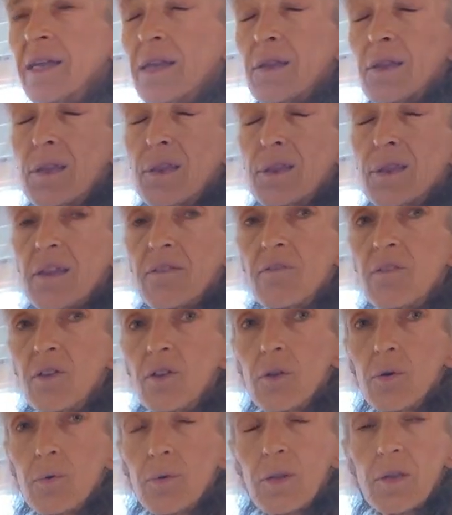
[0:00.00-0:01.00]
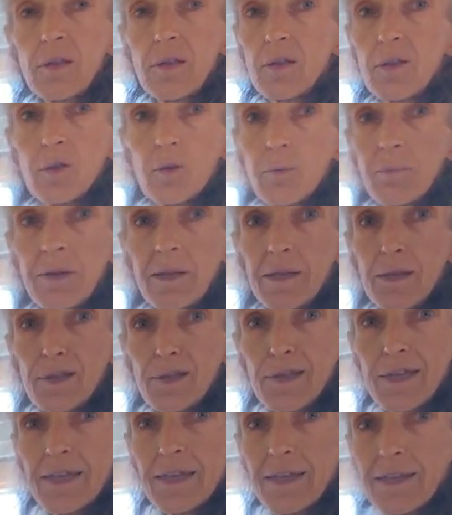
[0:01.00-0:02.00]
the 7 notes in so many
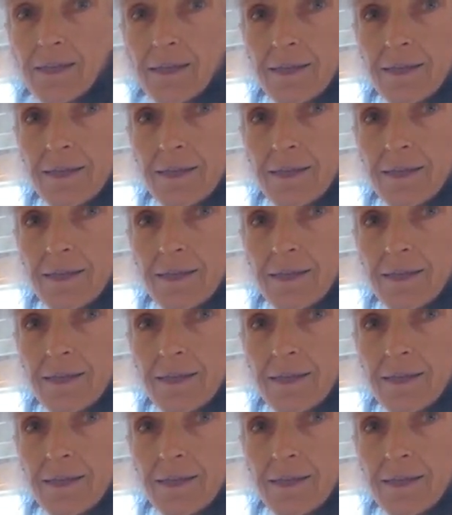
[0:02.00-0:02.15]
scale.